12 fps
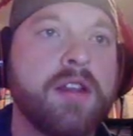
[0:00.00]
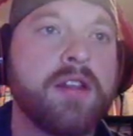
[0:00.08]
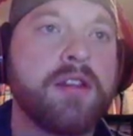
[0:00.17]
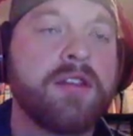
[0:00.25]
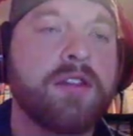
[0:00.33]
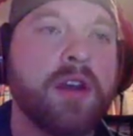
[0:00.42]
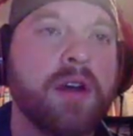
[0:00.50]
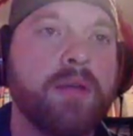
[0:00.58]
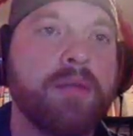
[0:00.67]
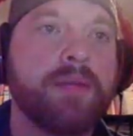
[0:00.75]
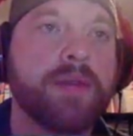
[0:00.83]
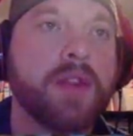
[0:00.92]
So
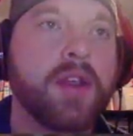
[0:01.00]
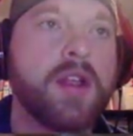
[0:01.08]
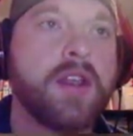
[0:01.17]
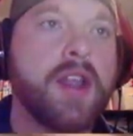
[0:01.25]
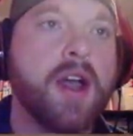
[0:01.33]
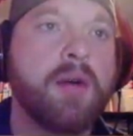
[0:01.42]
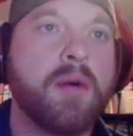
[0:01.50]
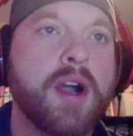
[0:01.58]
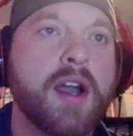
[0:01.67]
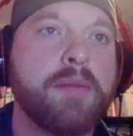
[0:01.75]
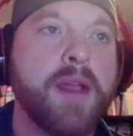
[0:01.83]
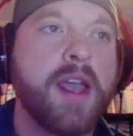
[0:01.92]
now where
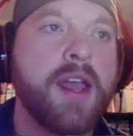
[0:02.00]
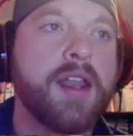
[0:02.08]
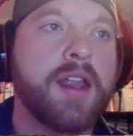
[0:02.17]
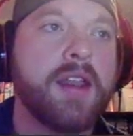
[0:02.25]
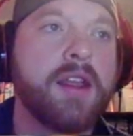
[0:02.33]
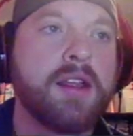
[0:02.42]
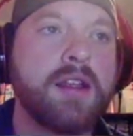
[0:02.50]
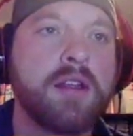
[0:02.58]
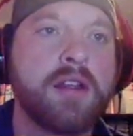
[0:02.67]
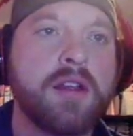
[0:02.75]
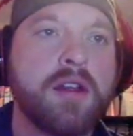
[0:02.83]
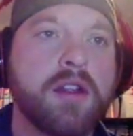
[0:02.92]
I'm headed,
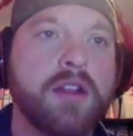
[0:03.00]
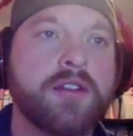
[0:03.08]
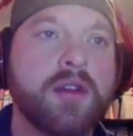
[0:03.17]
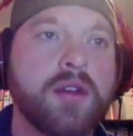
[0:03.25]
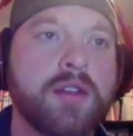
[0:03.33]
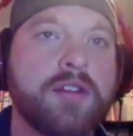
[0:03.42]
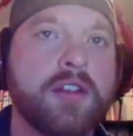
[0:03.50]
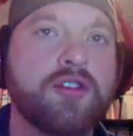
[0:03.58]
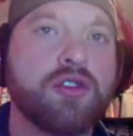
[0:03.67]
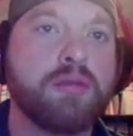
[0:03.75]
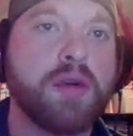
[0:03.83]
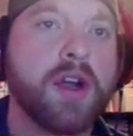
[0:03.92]
let's go to
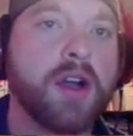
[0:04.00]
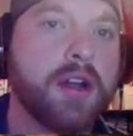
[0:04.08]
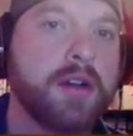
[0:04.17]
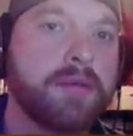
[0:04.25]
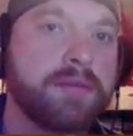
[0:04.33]
Central Park.